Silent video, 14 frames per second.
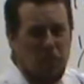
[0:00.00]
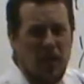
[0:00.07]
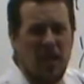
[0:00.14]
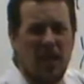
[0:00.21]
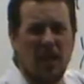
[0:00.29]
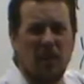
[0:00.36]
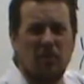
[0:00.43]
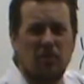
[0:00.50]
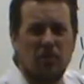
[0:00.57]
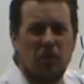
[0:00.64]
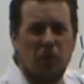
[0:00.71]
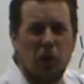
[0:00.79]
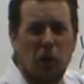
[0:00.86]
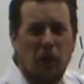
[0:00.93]
b
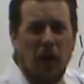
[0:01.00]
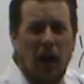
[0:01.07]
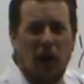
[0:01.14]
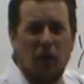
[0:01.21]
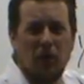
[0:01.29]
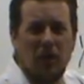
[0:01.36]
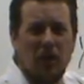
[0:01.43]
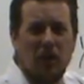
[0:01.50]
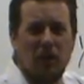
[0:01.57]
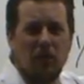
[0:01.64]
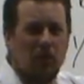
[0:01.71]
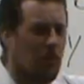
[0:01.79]
term out here?